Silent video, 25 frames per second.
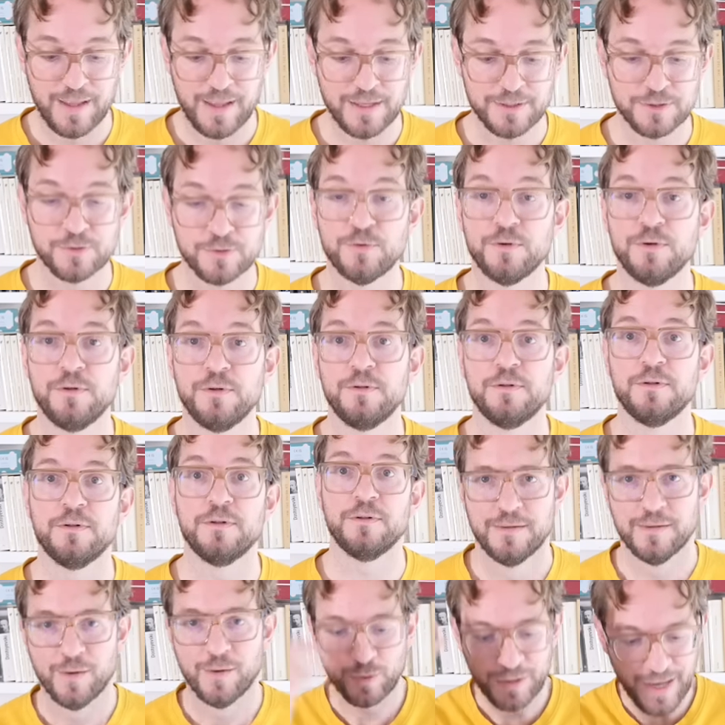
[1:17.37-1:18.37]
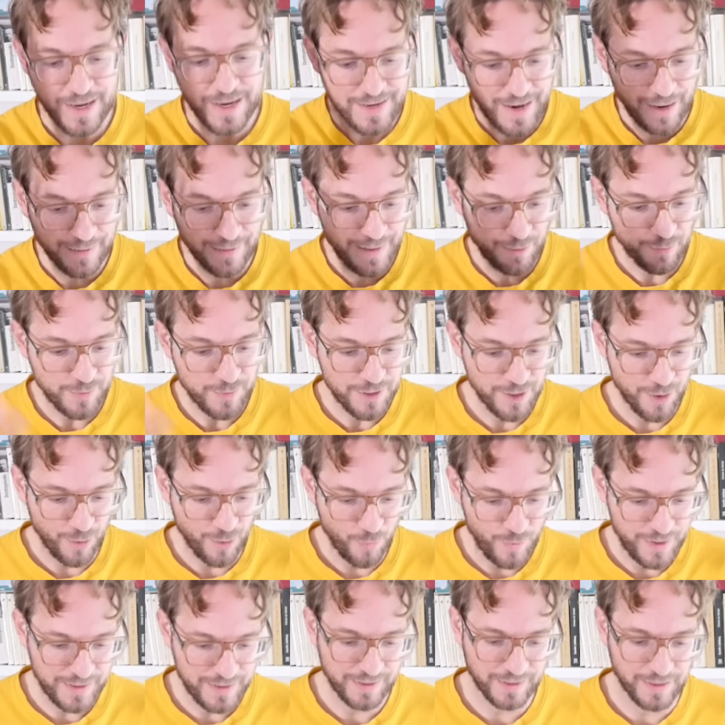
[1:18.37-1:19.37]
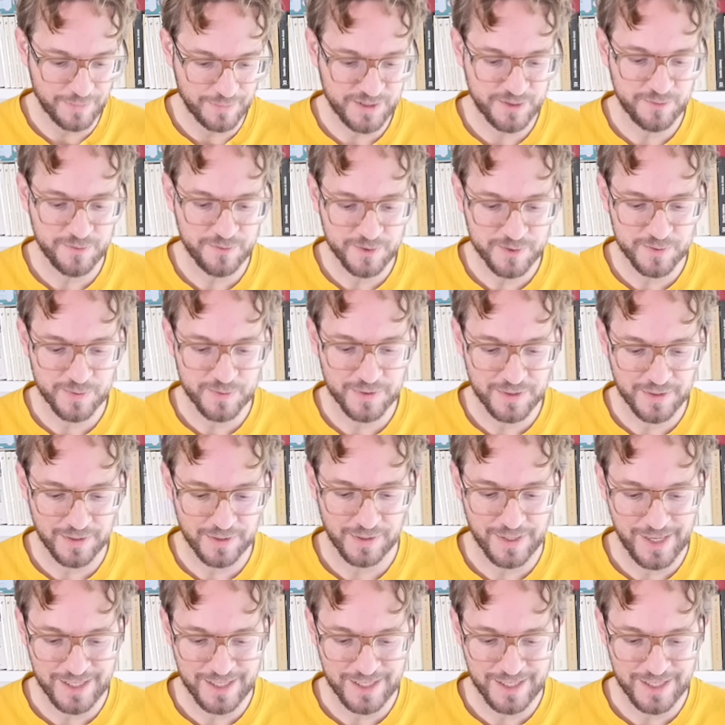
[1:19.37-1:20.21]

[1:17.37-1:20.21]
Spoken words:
That's cool. Okay, now that we know where the eclipse is visible,